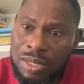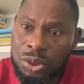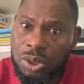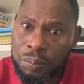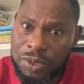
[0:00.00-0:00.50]

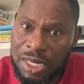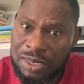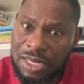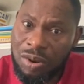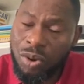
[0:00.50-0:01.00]
substance,
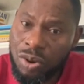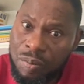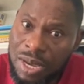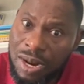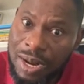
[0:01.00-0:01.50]
the
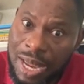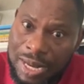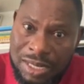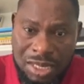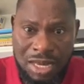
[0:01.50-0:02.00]
economic
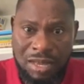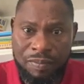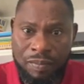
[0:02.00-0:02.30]
reality,